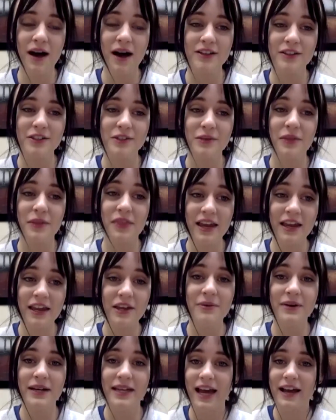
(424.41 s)
Uh, so thank
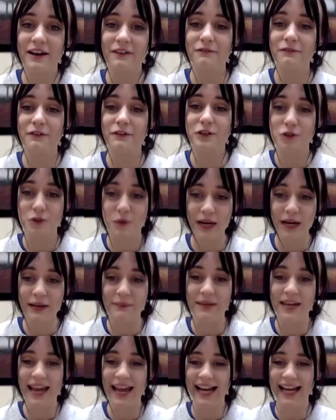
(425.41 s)
you again for joining
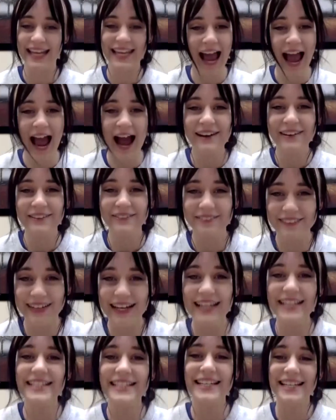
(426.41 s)
me. And I can't
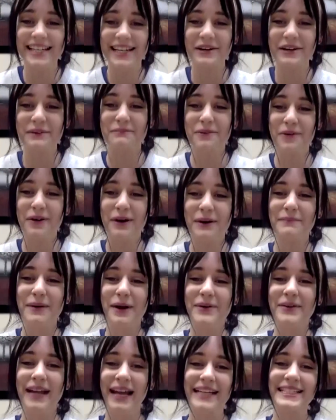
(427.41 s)
wait to hear more
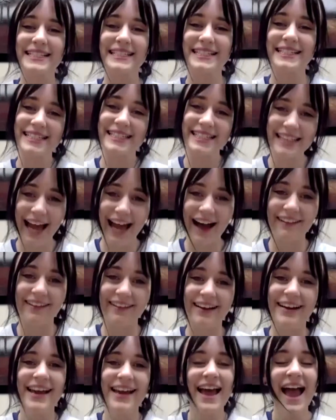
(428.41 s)
about next year's
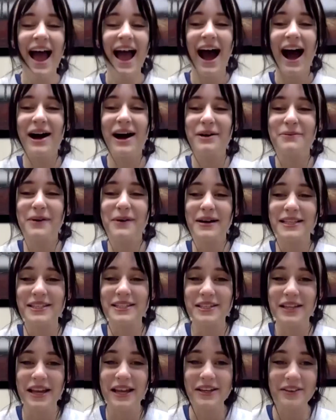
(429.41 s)
gala uh,
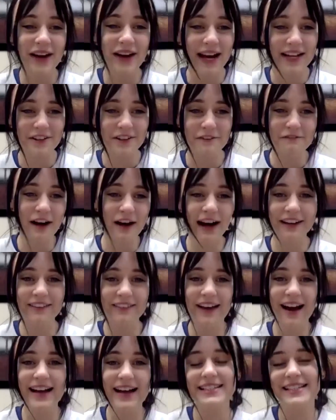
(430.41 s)
once you guys are
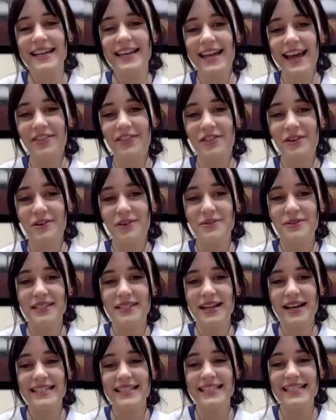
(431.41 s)
finalized and get those
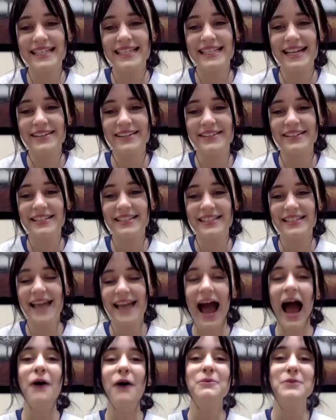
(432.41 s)
uh, details
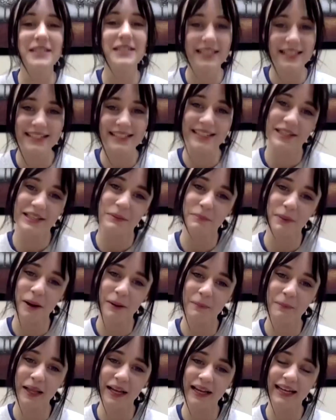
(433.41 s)
out into the
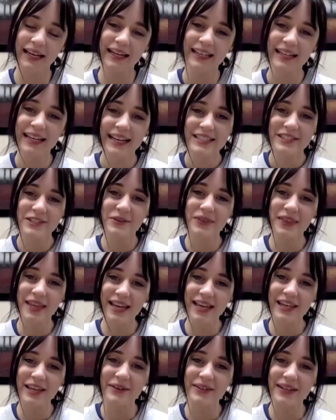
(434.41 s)
public. So
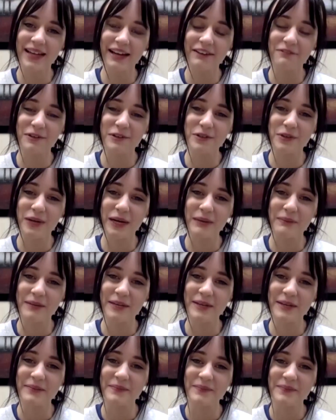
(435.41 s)
thank you again for joining
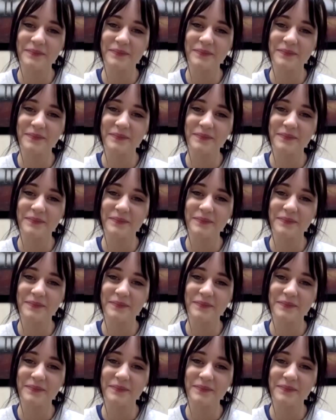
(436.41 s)
me.